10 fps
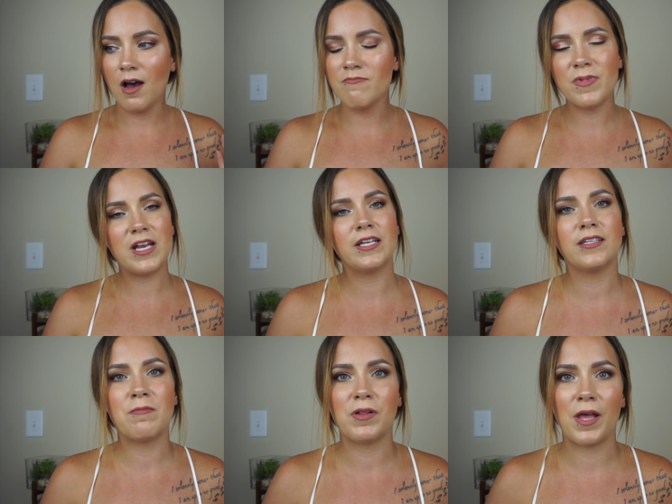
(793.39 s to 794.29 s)

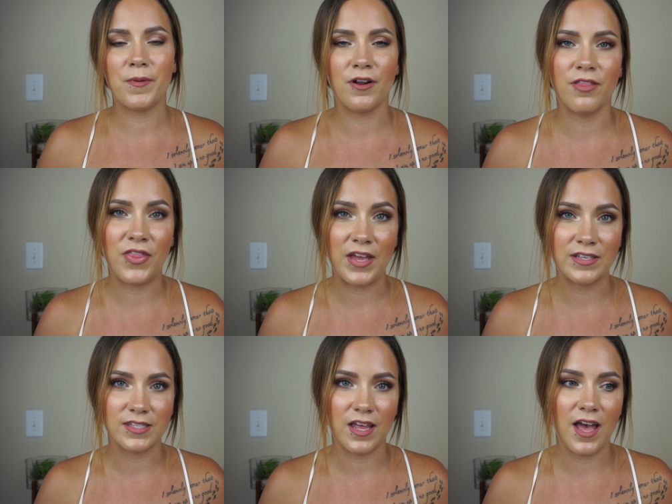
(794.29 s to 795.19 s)
immediately blame it on
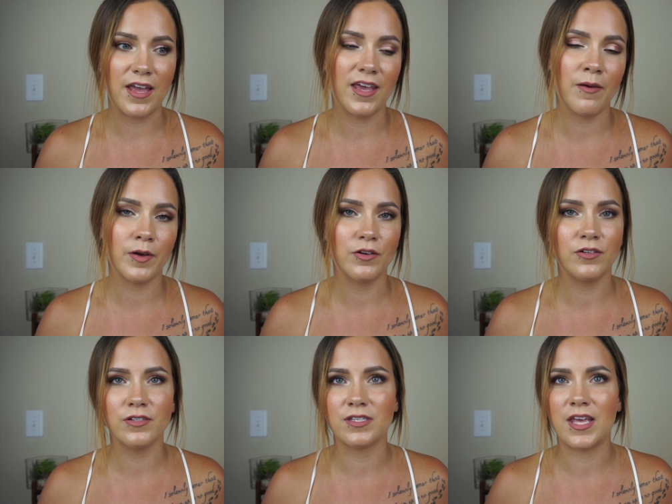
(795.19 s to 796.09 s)
things like
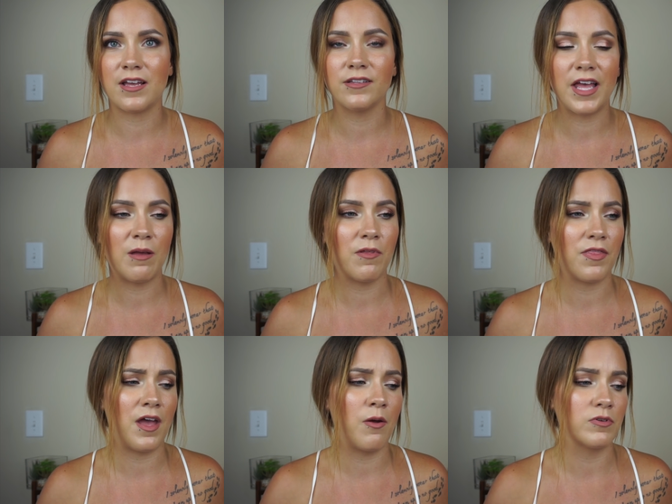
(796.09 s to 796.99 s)
chemicals. They claim that
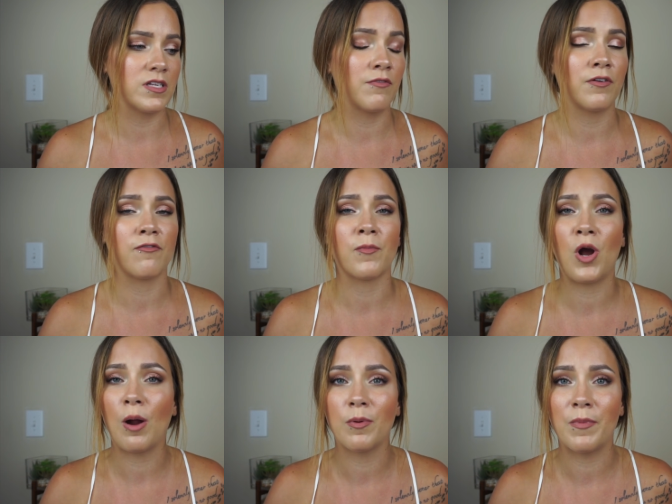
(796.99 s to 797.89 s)
they were suffering from
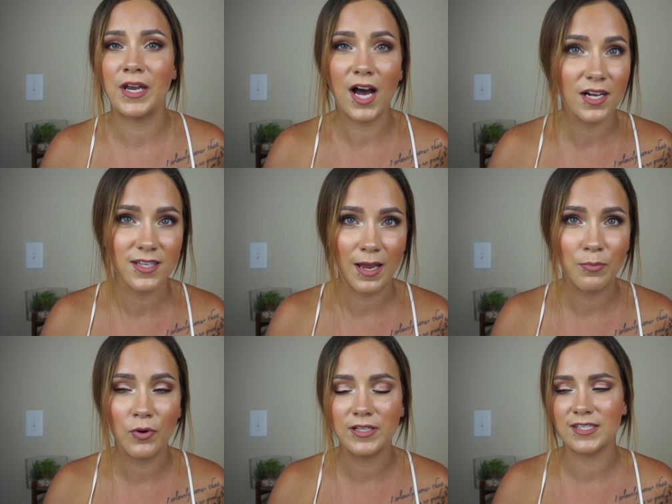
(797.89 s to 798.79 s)
carbon monoxide
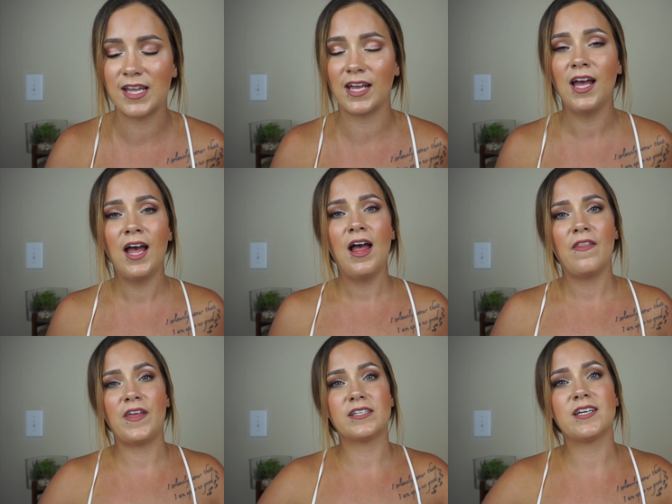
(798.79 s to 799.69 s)
poisoning.
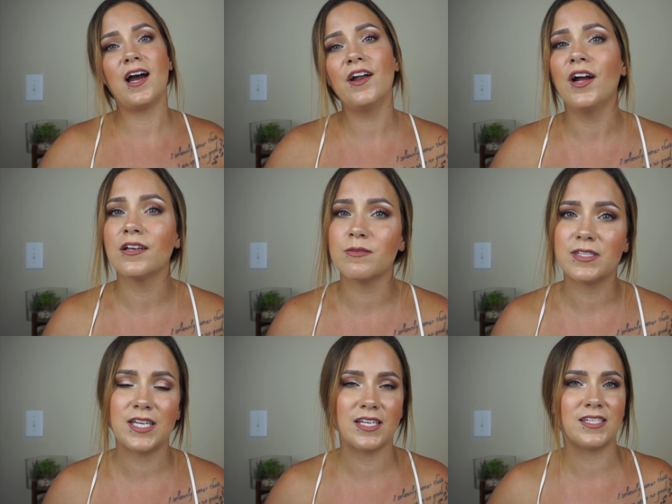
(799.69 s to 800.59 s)
The entire house was
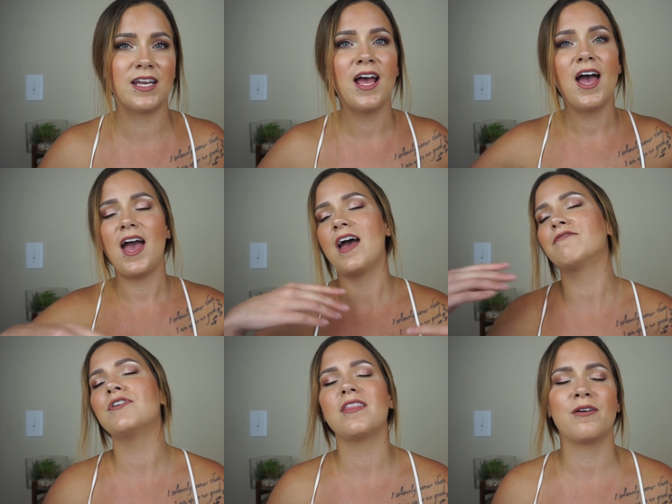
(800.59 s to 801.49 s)
tested.
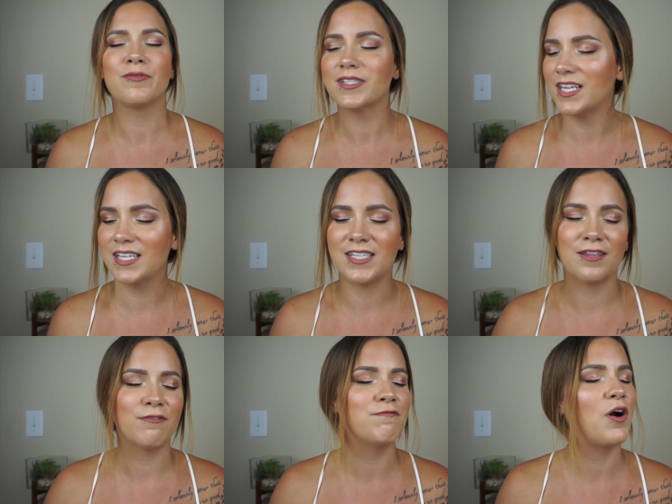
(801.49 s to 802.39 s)
Everything was tested.
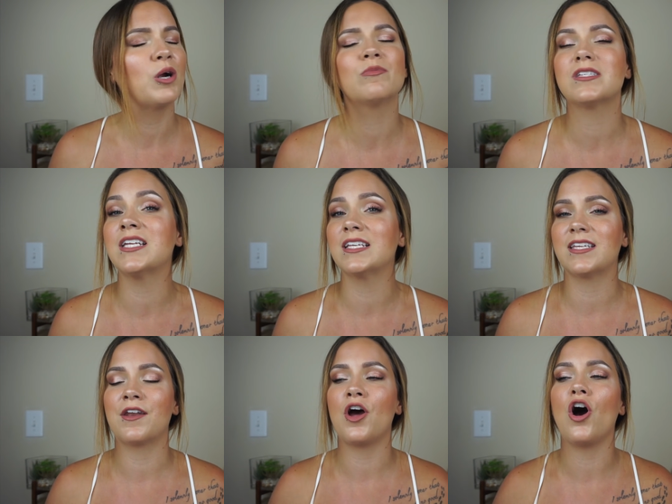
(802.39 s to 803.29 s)
The farm was
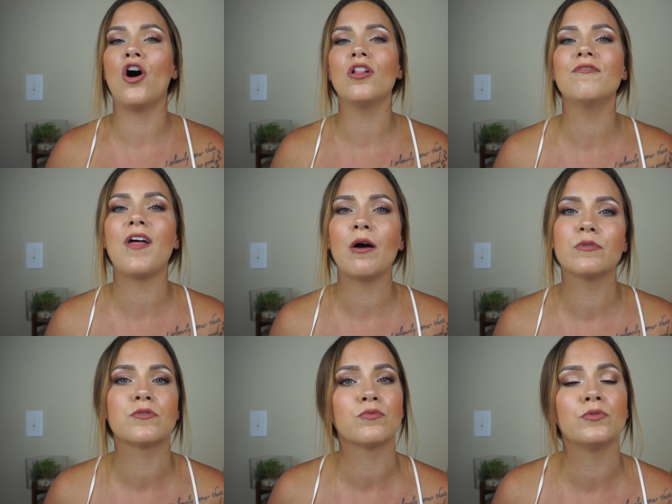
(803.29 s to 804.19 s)
tested. And all of that
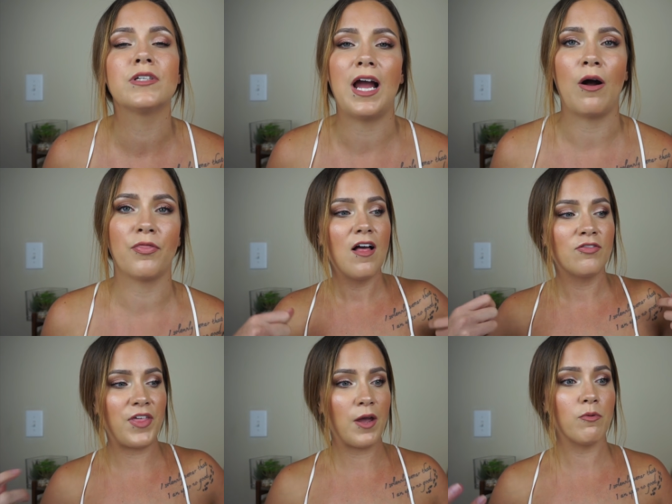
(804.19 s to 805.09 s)
was ruled out.
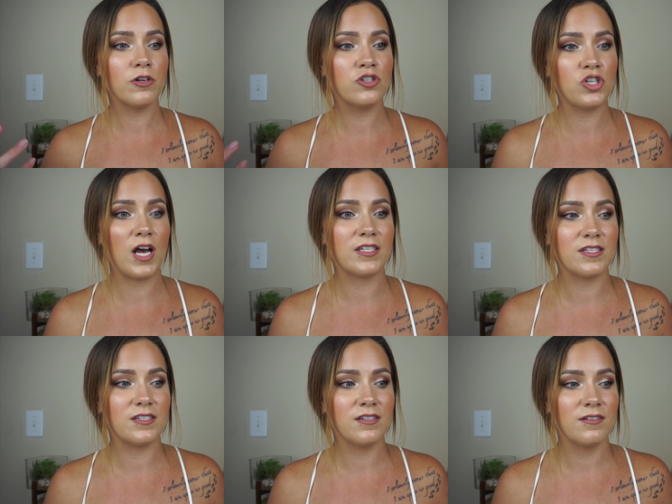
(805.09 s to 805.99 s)
They were
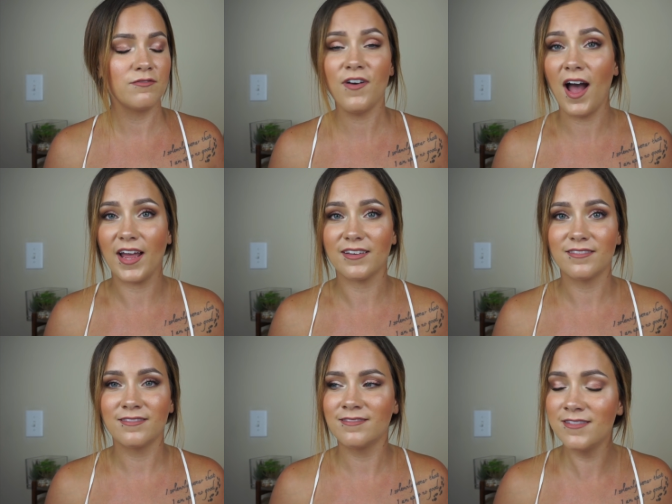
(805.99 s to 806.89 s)
just fine.
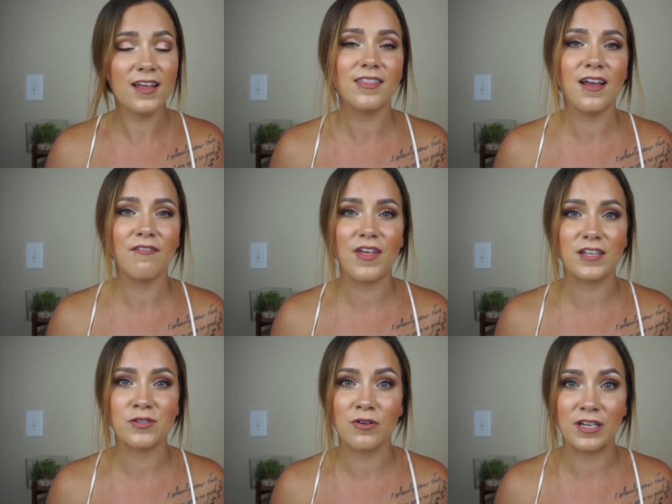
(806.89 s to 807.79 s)
Nothing of
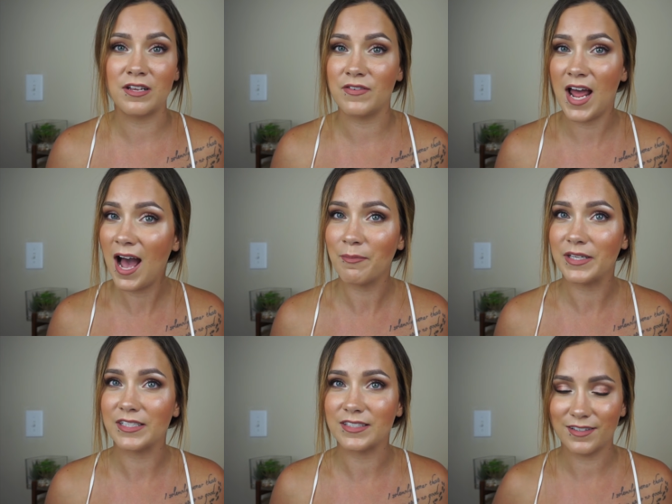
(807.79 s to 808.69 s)
that sort had even
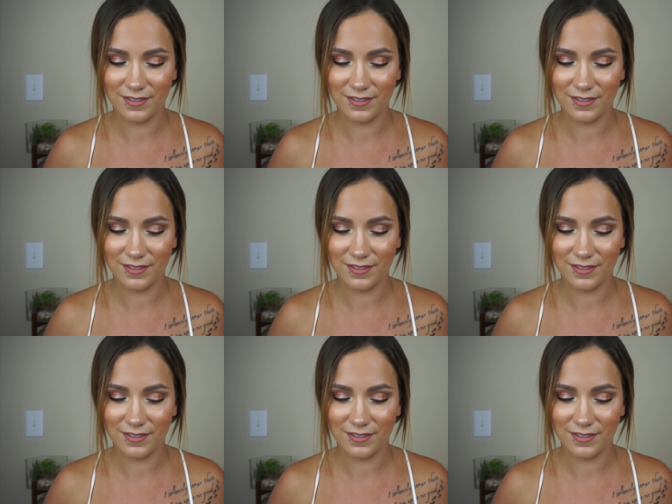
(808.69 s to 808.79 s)
happened